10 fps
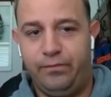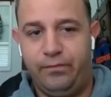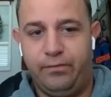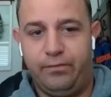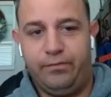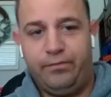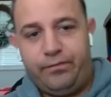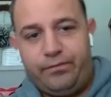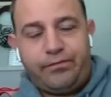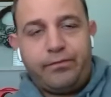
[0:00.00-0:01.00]

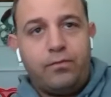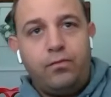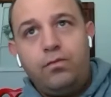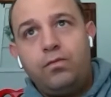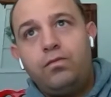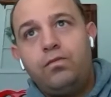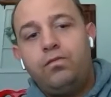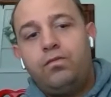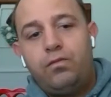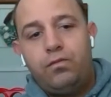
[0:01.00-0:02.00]

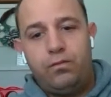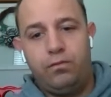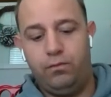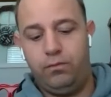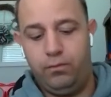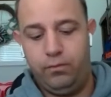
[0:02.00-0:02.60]
[no speech]